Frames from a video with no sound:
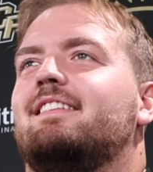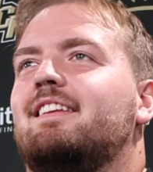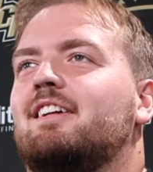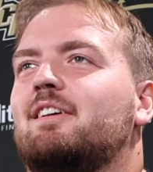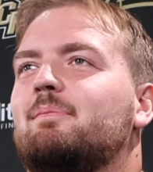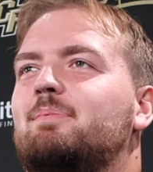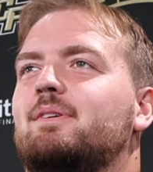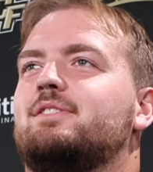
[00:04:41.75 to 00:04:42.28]

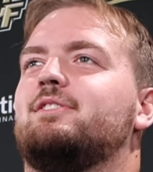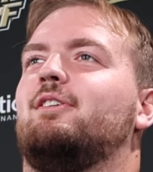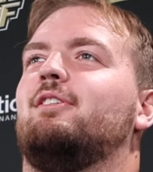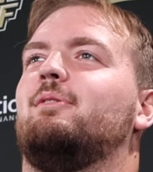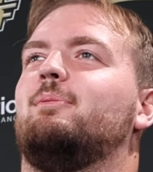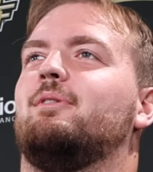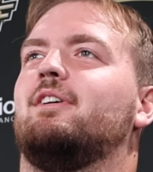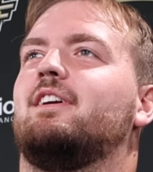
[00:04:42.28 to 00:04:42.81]
Dylan puts all
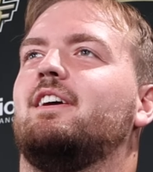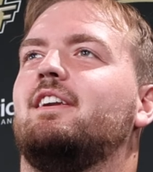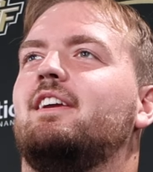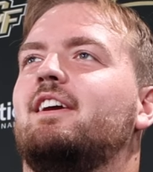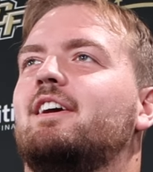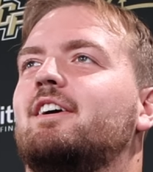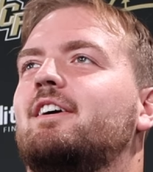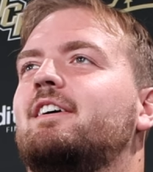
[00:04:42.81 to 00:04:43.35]
the work in
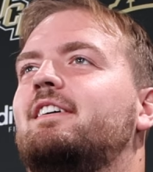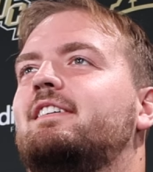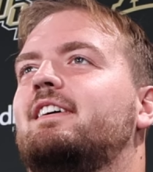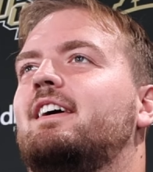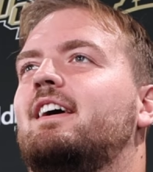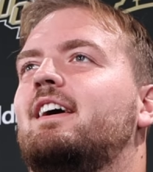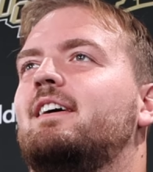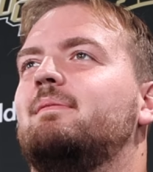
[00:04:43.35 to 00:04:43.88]
here.
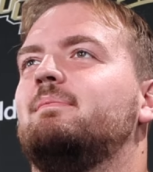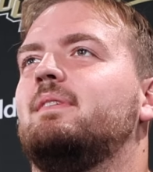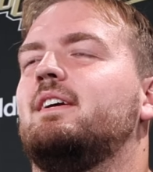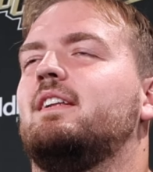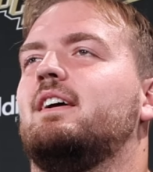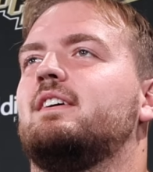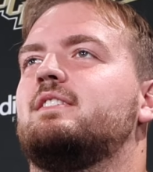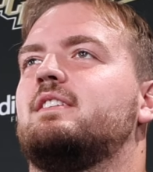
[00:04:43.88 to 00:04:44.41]

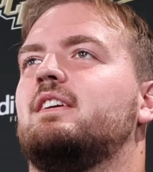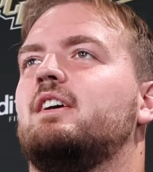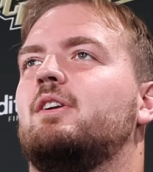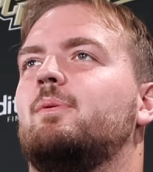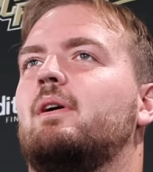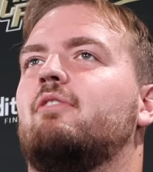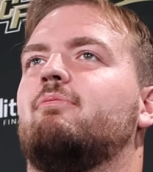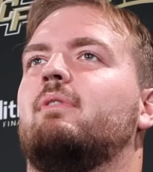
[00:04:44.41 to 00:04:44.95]
He likes to get
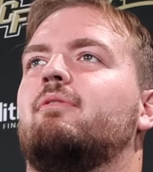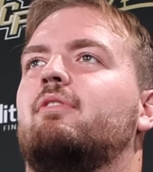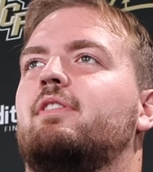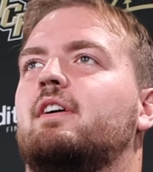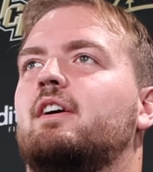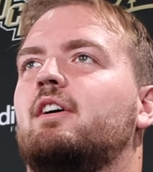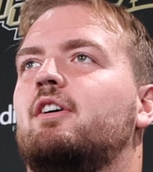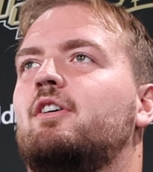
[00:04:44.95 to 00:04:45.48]
away from
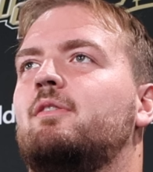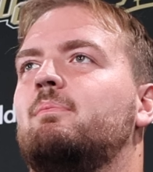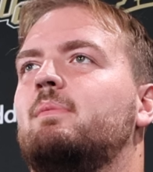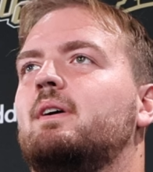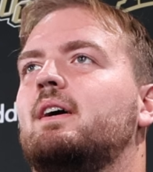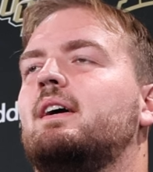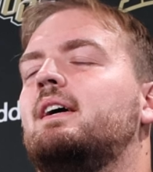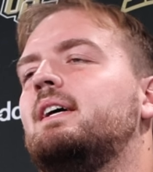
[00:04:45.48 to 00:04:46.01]
everything at home.
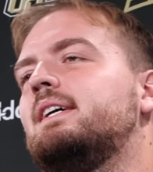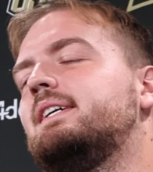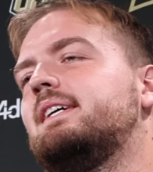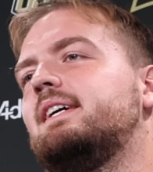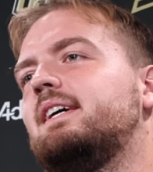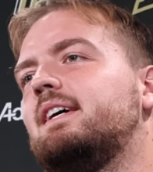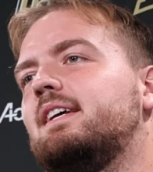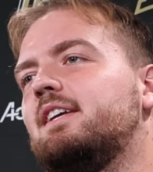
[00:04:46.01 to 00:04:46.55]
But,
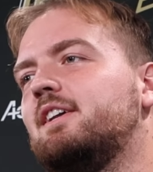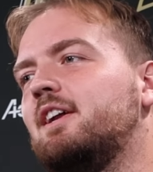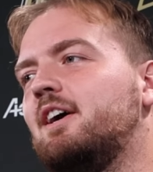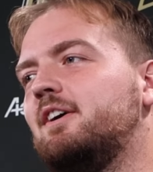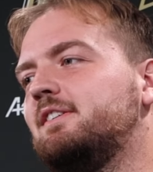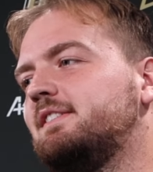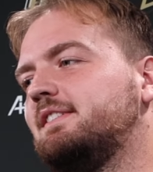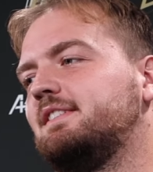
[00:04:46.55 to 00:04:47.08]
you
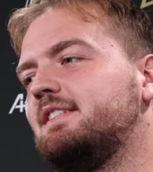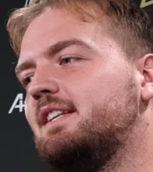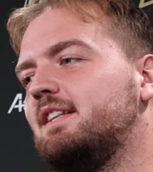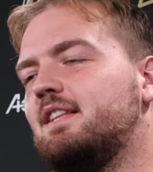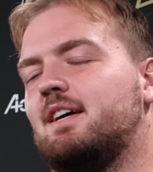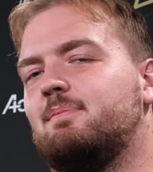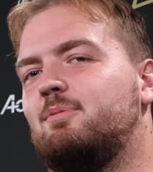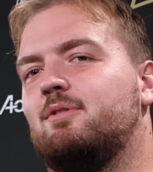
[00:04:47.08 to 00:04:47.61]
know,
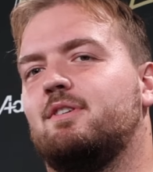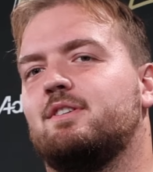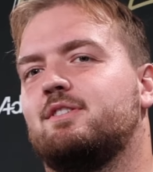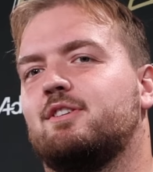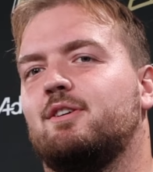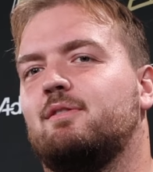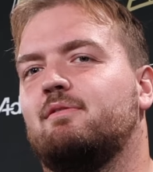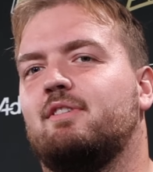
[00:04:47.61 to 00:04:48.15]
that boy is
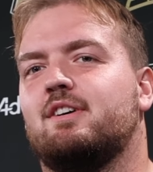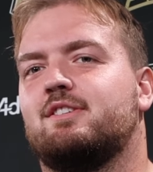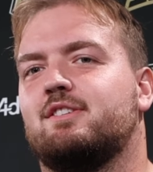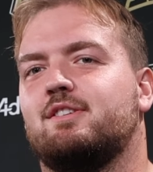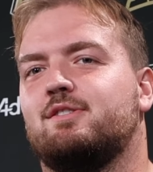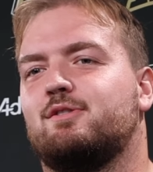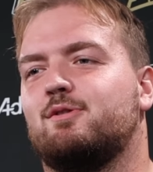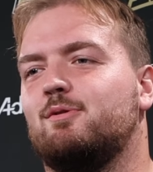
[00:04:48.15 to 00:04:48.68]
so
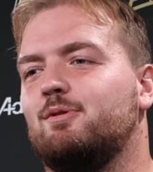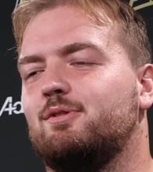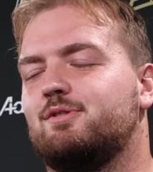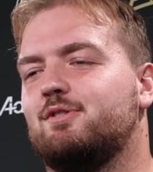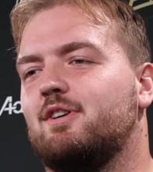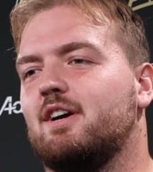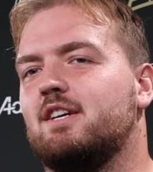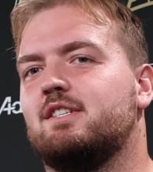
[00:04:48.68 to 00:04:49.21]
invested in school,
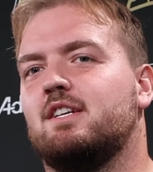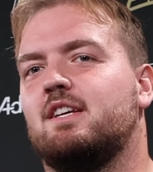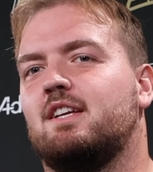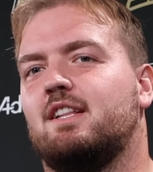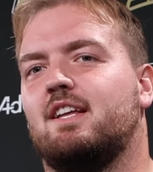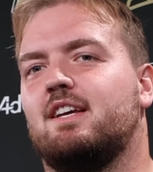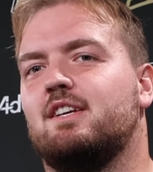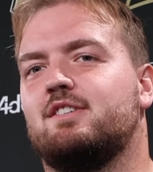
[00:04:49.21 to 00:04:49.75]
it's crazy.
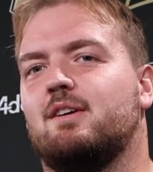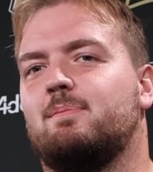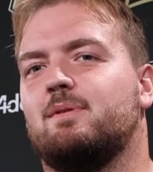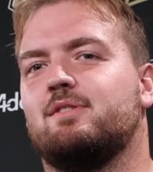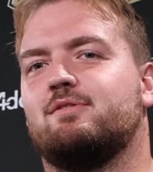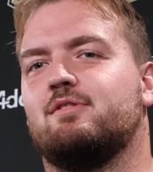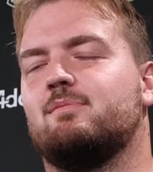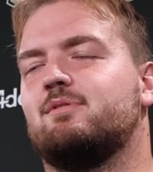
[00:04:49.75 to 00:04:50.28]
Like, he's up
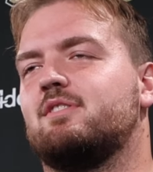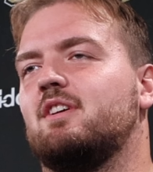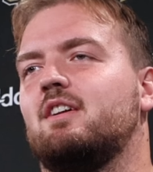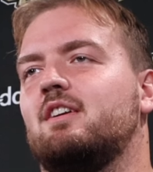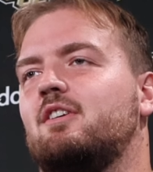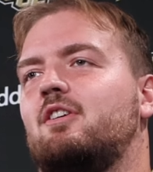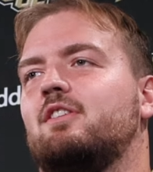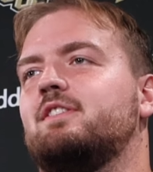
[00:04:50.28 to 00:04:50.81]
in his room
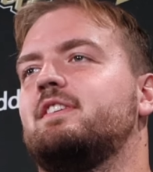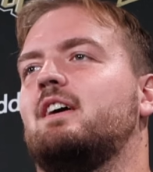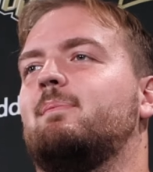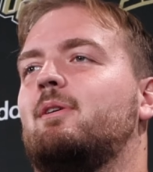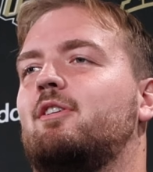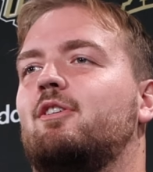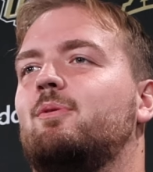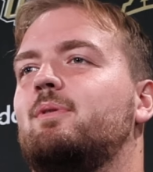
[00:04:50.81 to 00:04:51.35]
studying all the
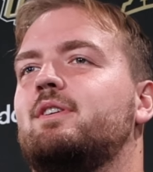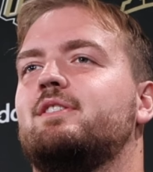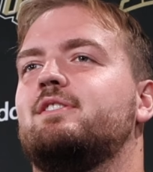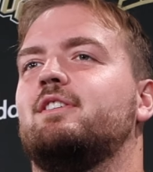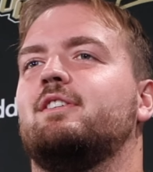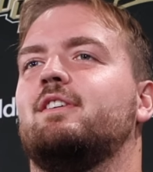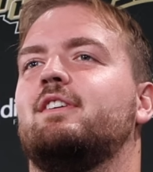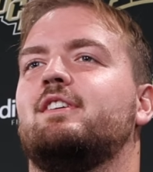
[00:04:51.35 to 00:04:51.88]
time. I don't know what he's
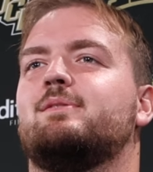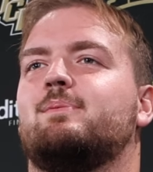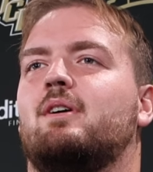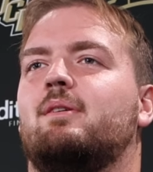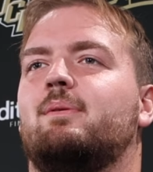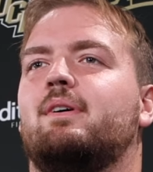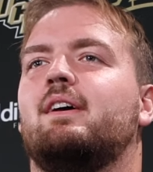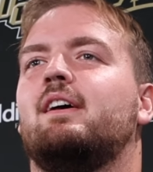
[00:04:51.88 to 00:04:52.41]
doing. He's
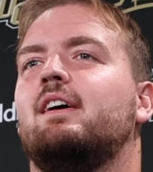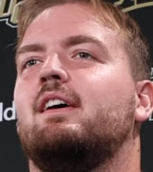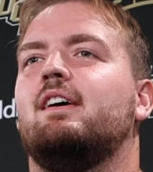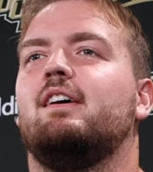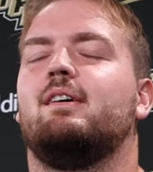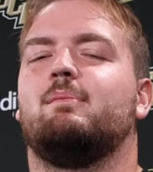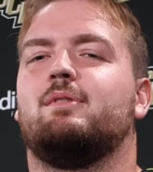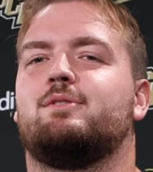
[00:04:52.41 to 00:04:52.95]
probably
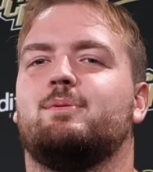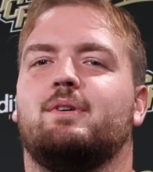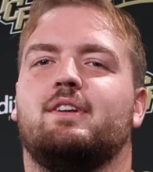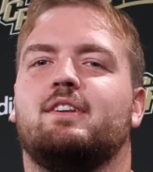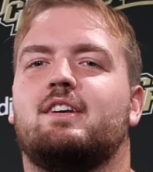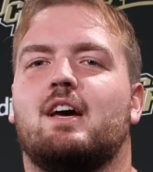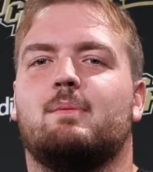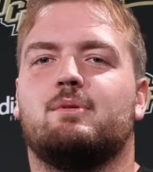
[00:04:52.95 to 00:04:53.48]

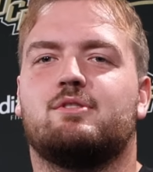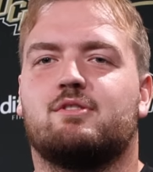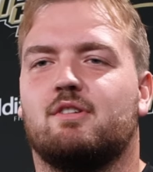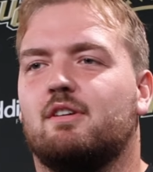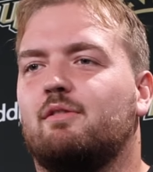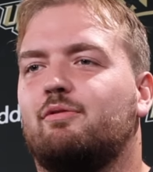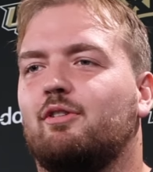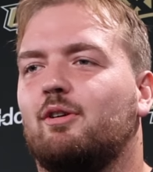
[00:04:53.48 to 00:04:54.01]
between
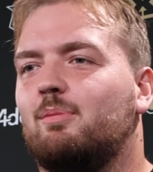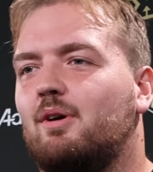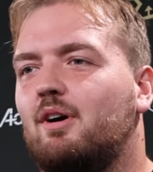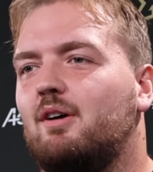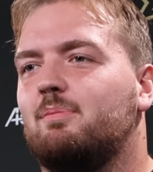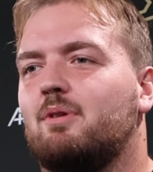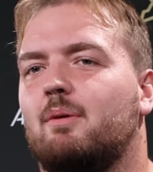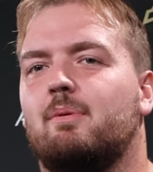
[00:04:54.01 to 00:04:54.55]
chemistry and
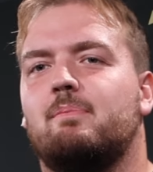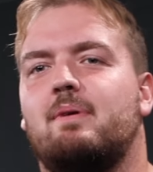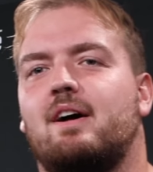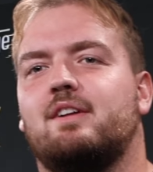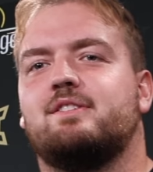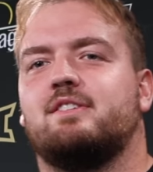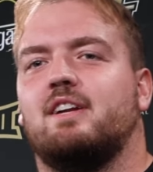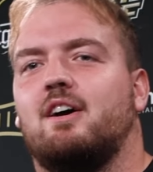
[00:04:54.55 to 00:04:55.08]
football, probably
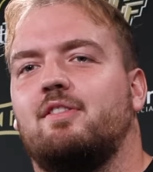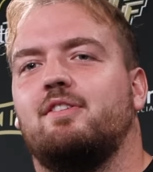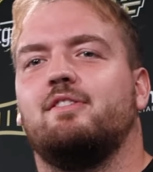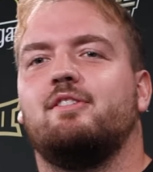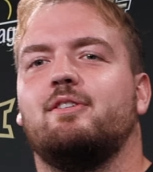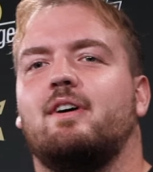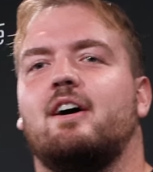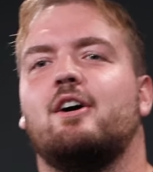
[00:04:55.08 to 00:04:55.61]
balancing out the
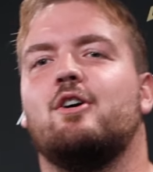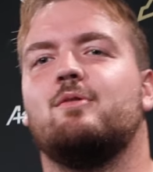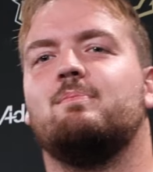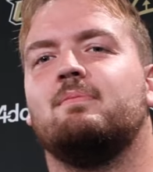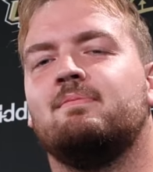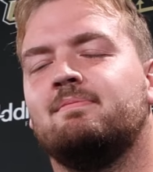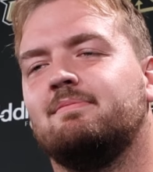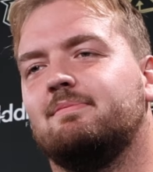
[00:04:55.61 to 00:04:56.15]
two, I hope.
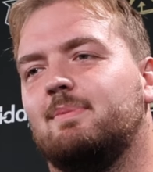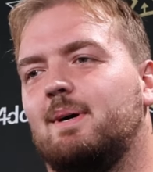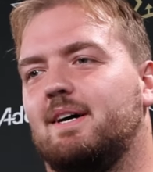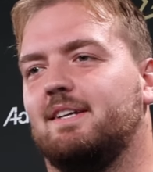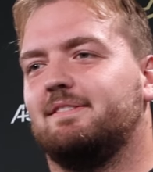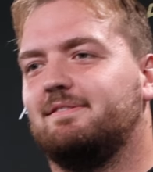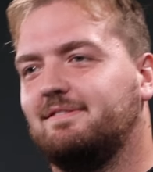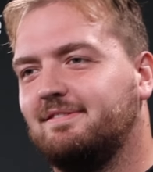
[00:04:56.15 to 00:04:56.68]

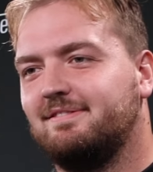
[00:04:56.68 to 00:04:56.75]
But,